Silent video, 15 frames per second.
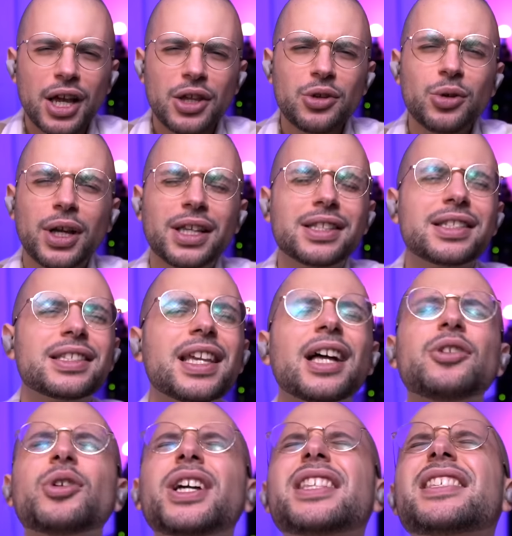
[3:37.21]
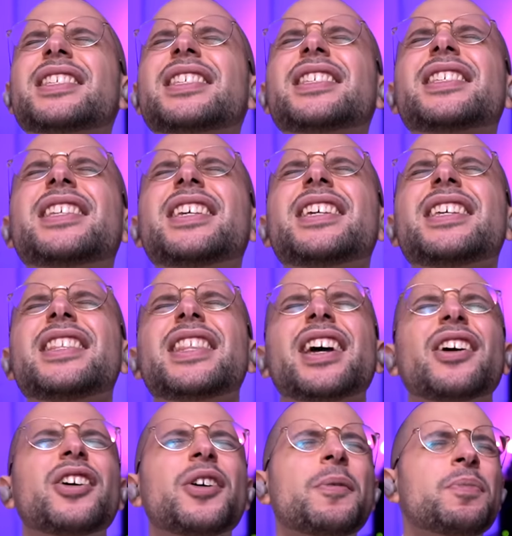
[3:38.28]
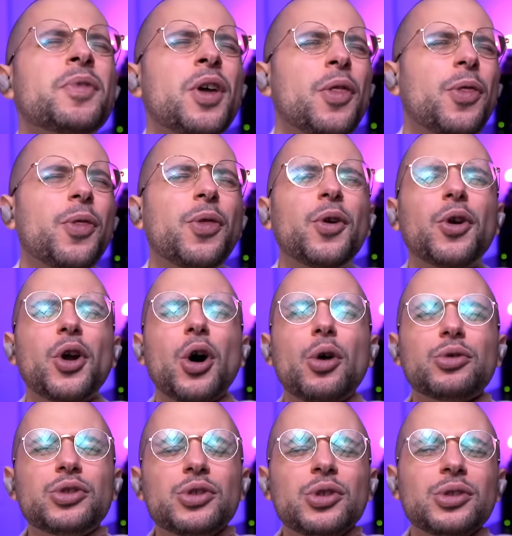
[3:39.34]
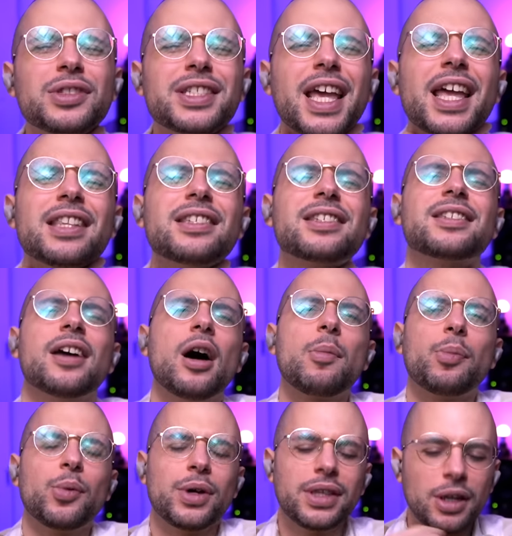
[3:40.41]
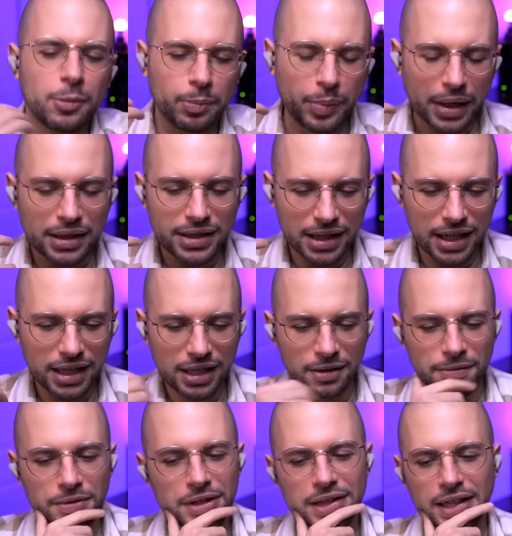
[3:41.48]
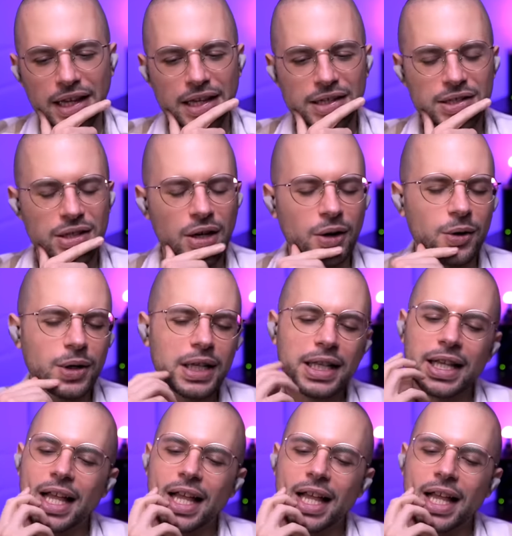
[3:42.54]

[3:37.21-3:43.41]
You can tell, you can see their throat, you know, tense up when they're belting and everything. So